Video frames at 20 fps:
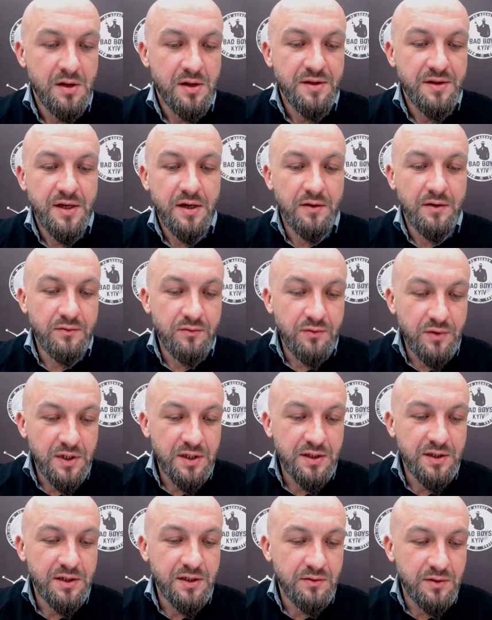that
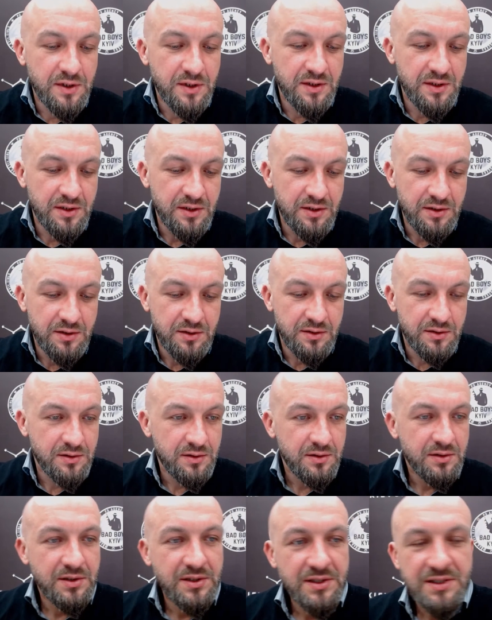really
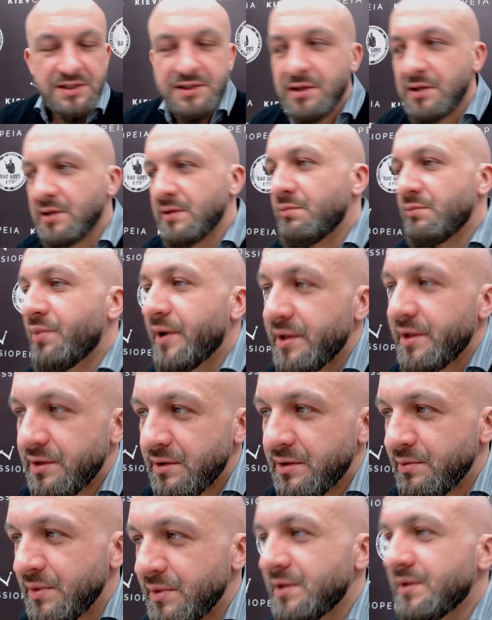started
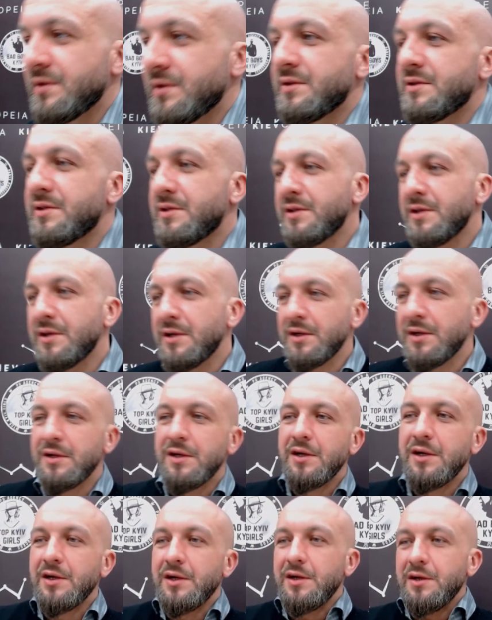bothering me
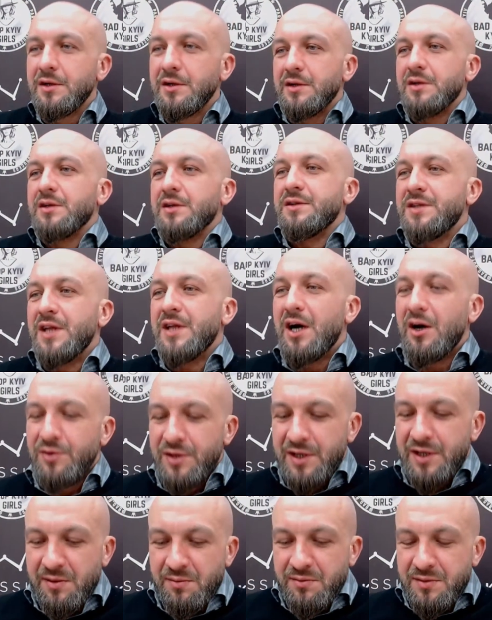now
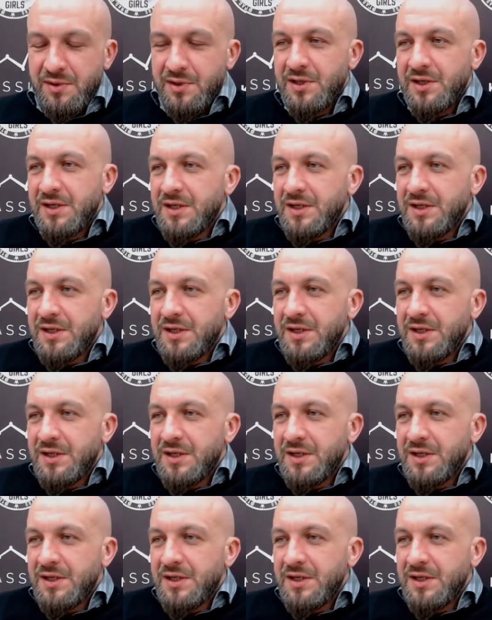that I'm